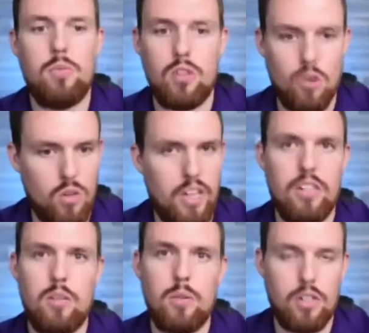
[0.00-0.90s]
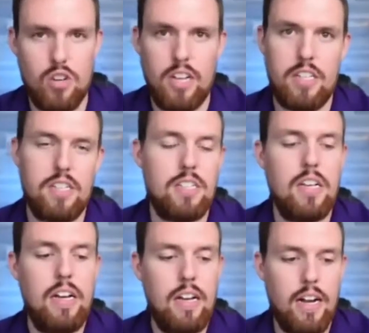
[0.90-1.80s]
We're in Orlando. We're gonna try this.
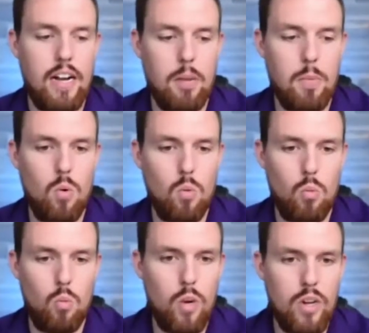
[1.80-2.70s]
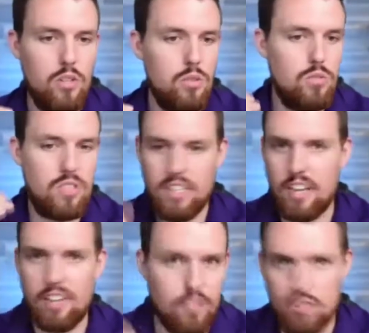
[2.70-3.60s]
Um, when you did
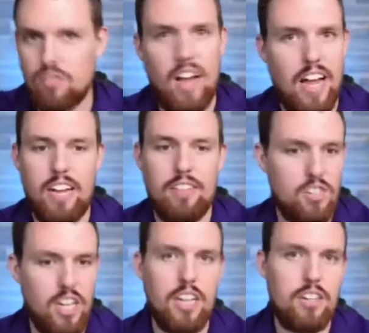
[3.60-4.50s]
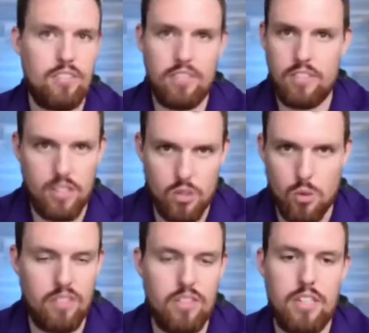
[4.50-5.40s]
that first five or 10 or 15 or
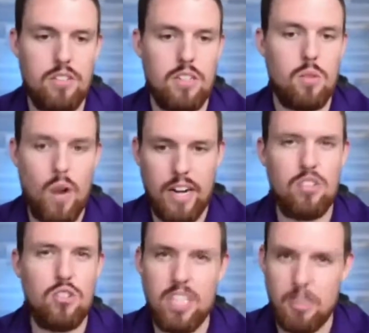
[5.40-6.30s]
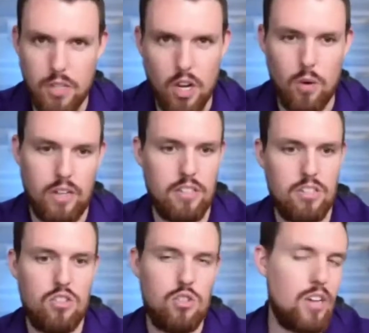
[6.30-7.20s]
20 videos, like why did you keep going? Like,
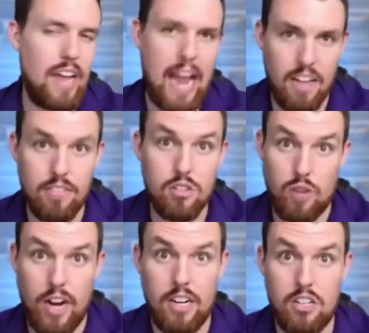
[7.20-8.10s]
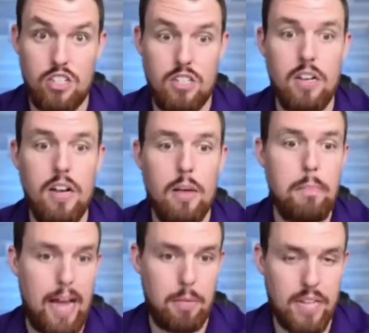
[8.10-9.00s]
did you already have a strategy
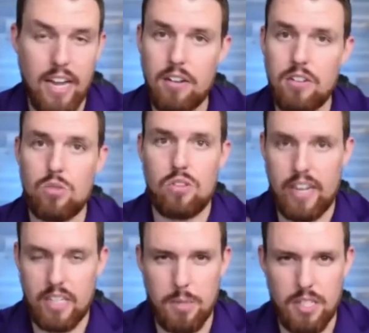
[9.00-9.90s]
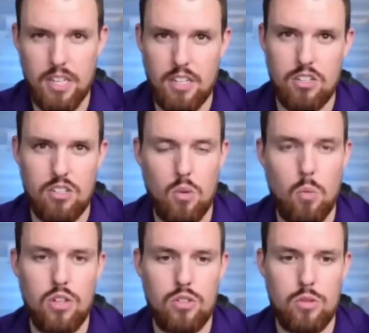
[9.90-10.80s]
mapped out and sort of expectations on
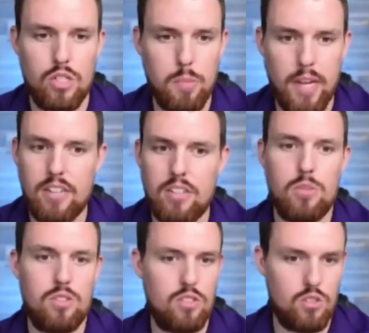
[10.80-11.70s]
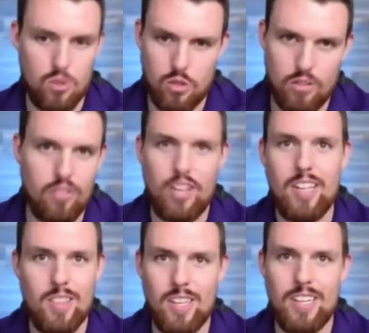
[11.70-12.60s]
what to expect? Or was it just sort of a
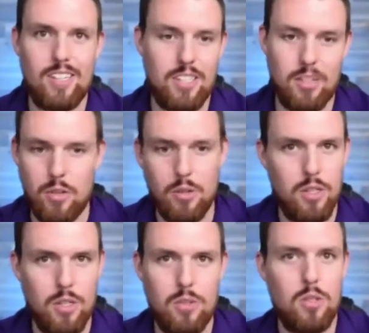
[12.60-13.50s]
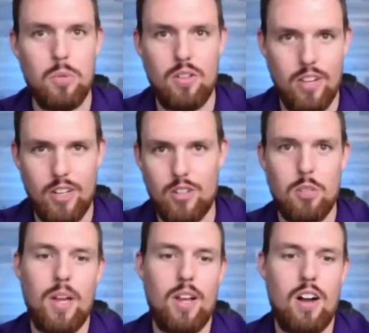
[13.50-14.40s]
faith thing? Like you knew that YouTube would eventually
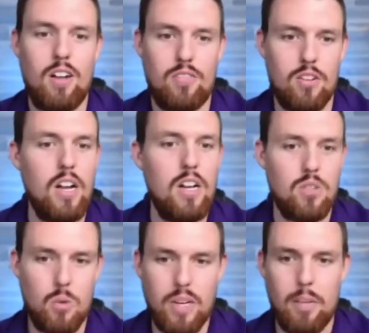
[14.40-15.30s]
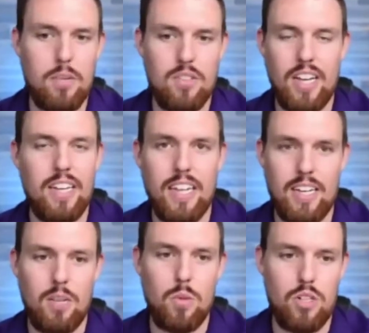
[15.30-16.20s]
pay off or sort of what kept you
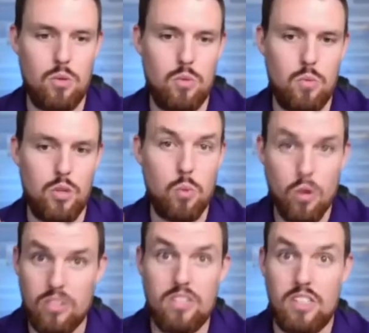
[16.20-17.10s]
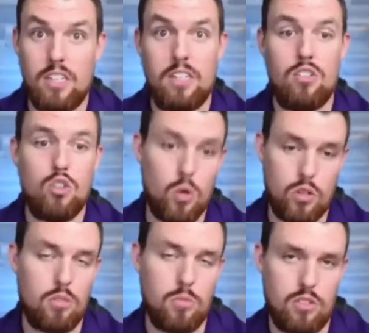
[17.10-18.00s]
dedicated when you, when you weren't seeing
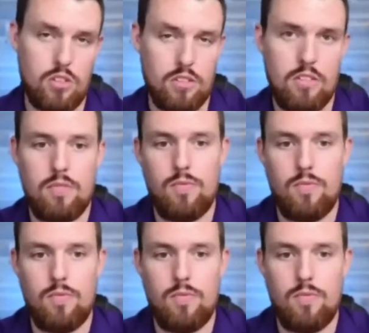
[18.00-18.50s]
short-term results?